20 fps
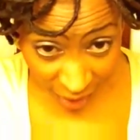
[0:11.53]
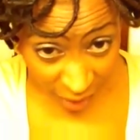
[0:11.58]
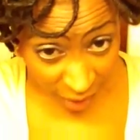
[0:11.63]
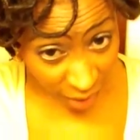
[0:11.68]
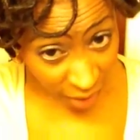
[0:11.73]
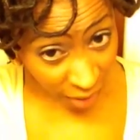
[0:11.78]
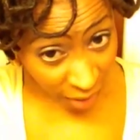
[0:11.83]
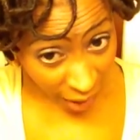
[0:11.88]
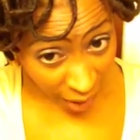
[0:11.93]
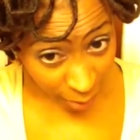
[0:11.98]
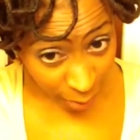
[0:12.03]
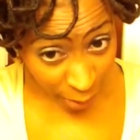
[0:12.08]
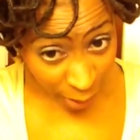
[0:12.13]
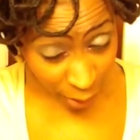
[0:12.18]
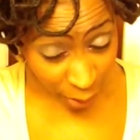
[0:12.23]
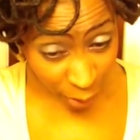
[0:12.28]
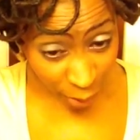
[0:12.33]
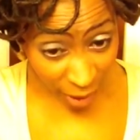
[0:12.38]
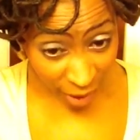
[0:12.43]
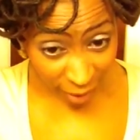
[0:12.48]
uh, lock
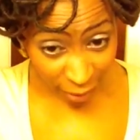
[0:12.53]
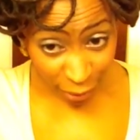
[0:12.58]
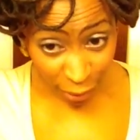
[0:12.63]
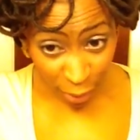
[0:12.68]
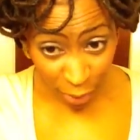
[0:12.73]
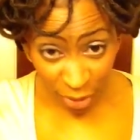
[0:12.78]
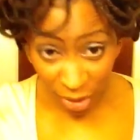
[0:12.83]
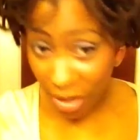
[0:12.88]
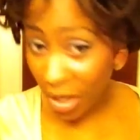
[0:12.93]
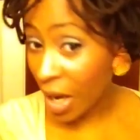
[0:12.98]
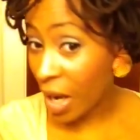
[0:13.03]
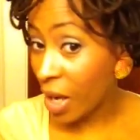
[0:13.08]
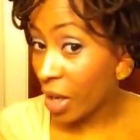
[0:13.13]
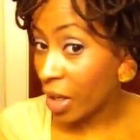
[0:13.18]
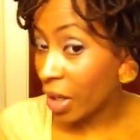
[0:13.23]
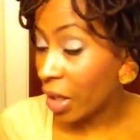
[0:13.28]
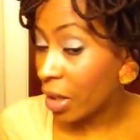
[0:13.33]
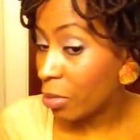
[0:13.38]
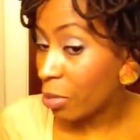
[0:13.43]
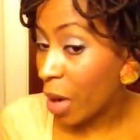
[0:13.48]
petal afro style
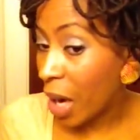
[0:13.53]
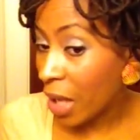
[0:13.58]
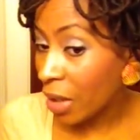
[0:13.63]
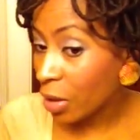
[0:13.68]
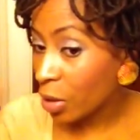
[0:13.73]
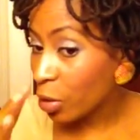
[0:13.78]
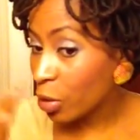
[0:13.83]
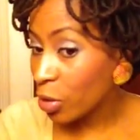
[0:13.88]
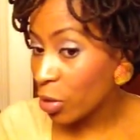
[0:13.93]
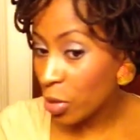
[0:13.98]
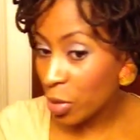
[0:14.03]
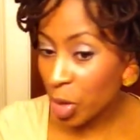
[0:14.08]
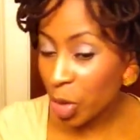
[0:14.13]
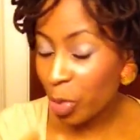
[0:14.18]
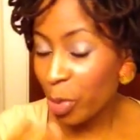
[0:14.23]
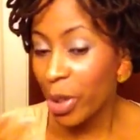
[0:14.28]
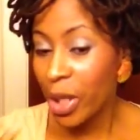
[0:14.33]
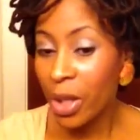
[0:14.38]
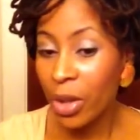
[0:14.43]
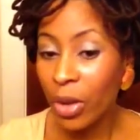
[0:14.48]
and my little
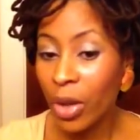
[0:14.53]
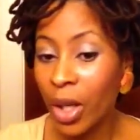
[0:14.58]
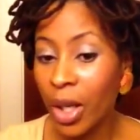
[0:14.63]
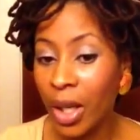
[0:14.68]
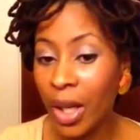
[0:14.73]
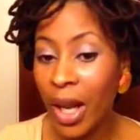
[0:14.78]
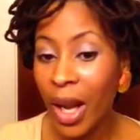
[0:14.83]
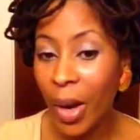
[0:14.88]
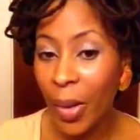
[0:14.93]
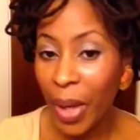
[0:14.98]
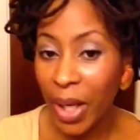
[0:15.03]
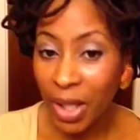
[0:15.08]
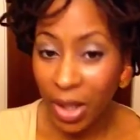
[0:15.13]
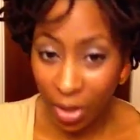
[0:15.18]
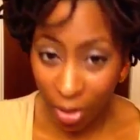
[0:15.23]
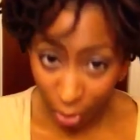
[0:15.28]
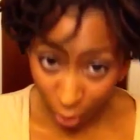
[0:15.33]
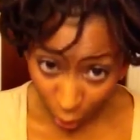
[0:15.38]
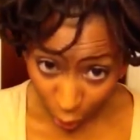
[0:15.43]
spin on it, how I did it a